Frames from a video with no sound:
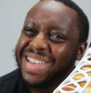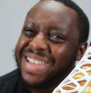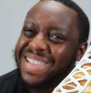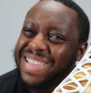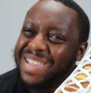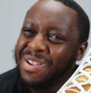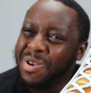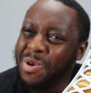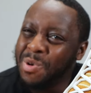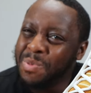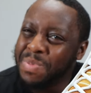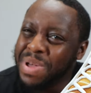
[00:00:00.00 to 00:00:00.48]
A
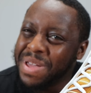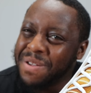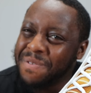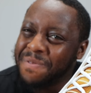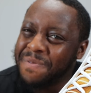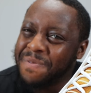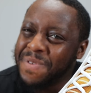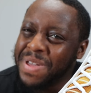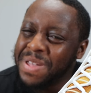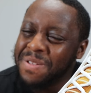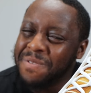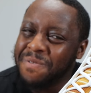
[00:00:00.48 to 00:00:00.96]
little bit
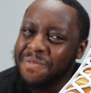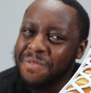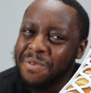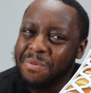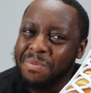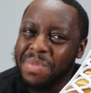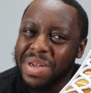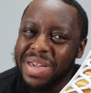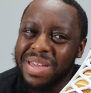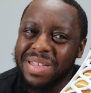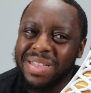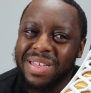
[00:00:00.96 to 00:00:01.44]
thin for
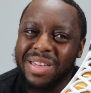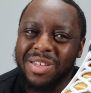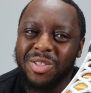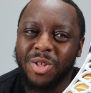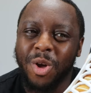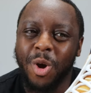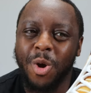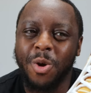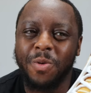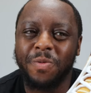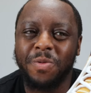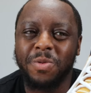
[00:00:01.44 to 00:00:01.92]
me, these
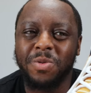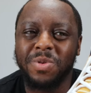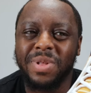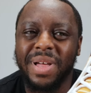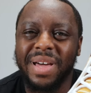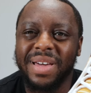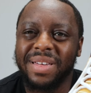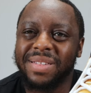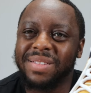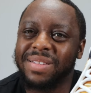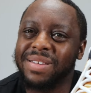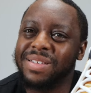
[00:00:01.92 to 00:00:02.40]
oval
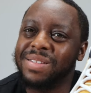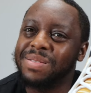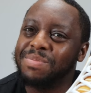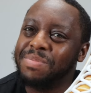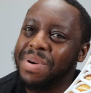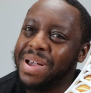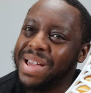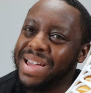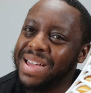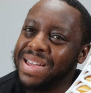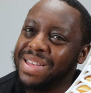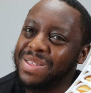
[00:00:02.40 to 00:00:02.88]
laces,
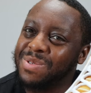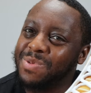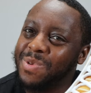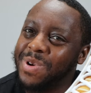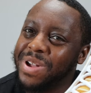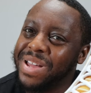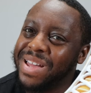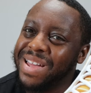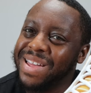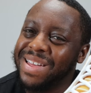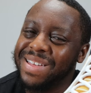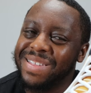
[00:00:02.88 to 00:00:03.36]
but it is
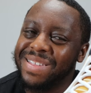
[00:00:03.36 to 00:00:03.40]
what it